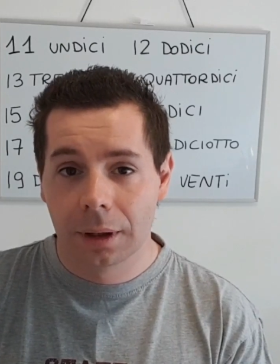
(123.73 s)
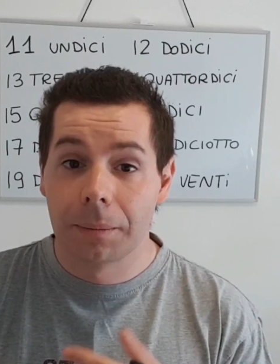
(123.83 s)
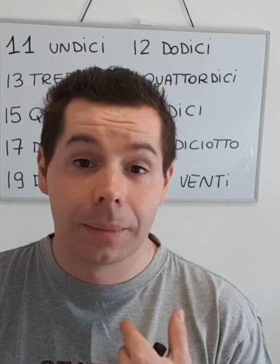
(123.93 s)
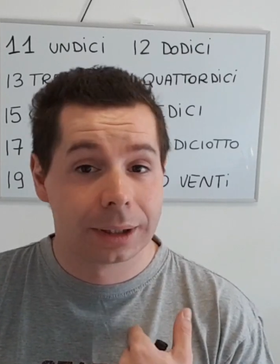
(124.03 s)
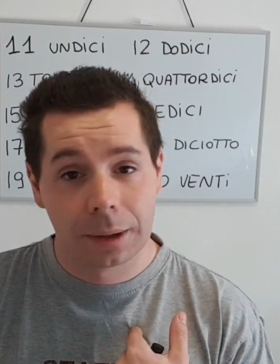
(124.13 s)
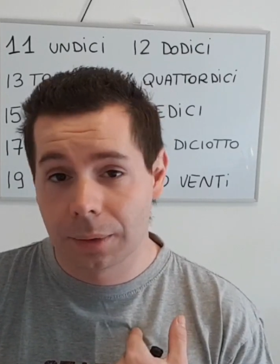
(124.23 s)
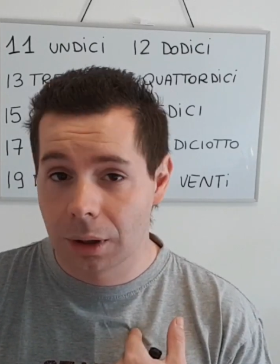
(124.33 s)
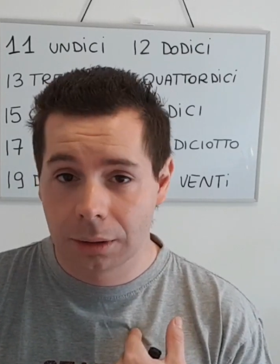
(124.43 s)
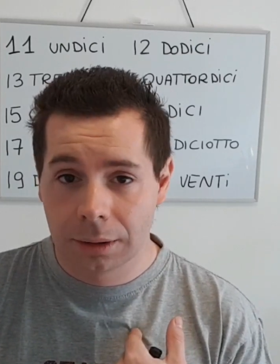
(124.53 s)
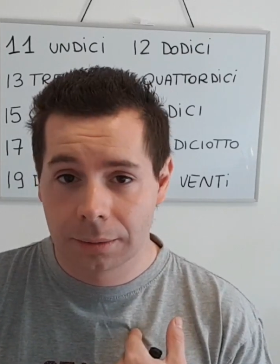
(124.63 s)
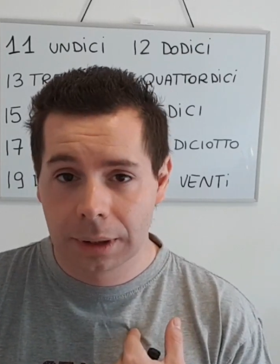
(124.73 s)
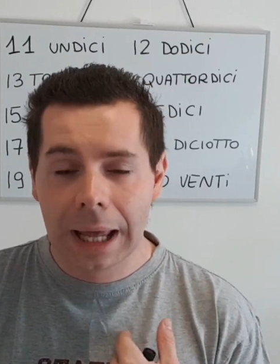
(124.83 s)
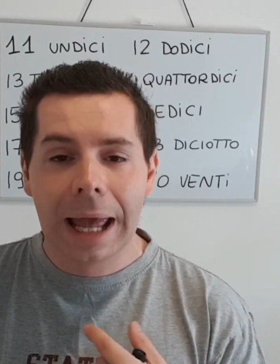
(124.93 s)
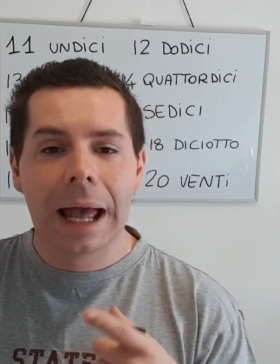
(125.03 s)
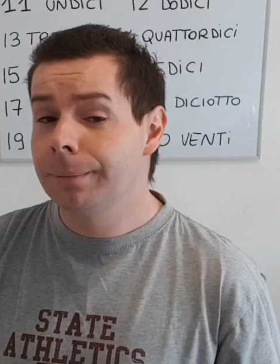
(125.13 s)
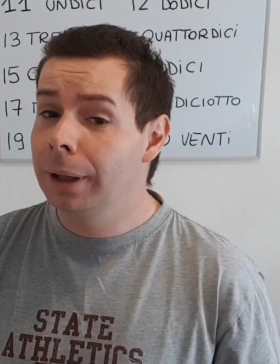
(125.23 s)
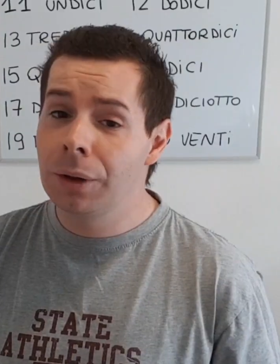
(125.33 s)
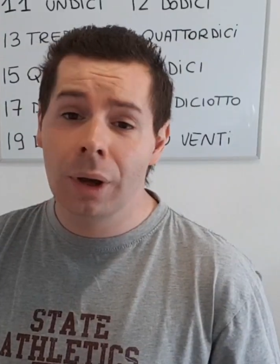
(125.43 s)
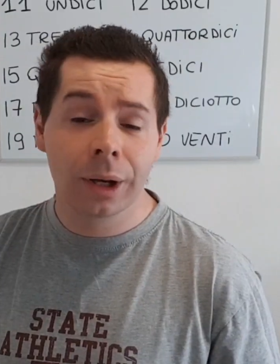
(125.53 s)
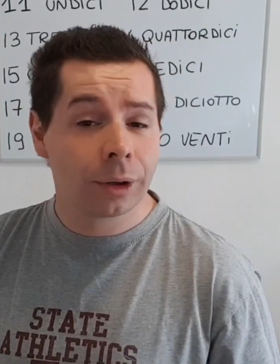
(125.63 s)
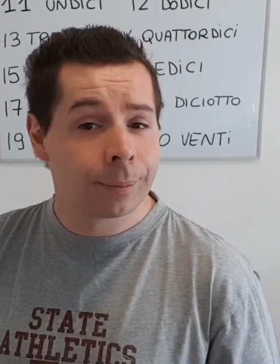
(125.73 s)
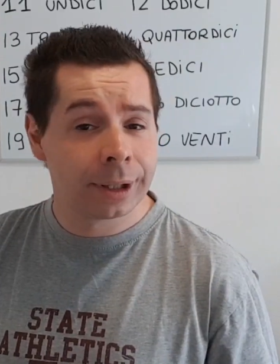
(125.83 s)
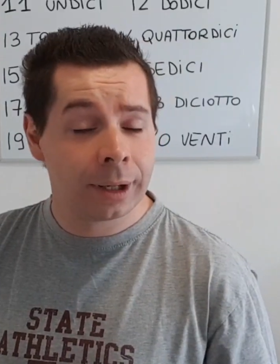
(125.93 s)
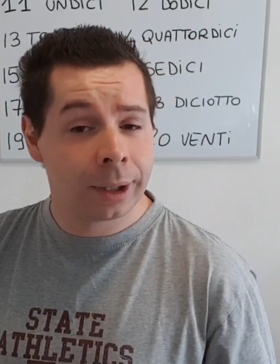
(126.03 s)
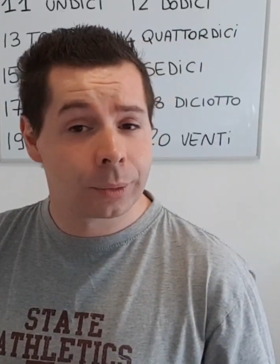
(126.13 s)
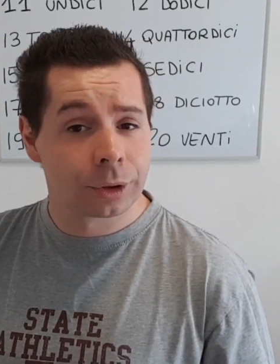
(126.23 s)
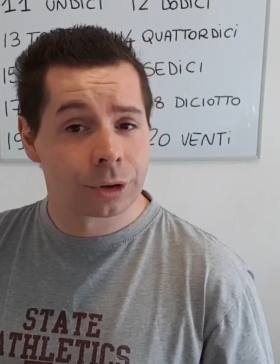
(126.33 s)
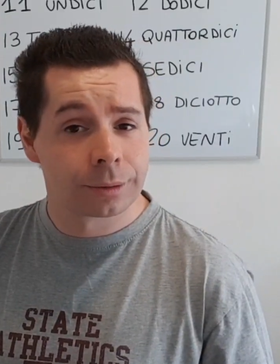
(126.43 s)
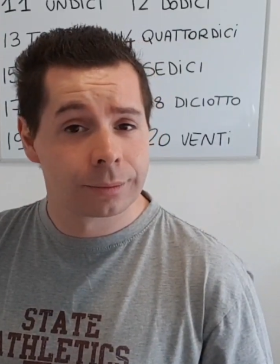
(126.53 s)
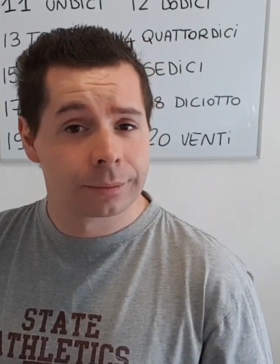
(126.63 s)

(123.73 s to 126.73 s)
But I'm not. But you cannot speak the language.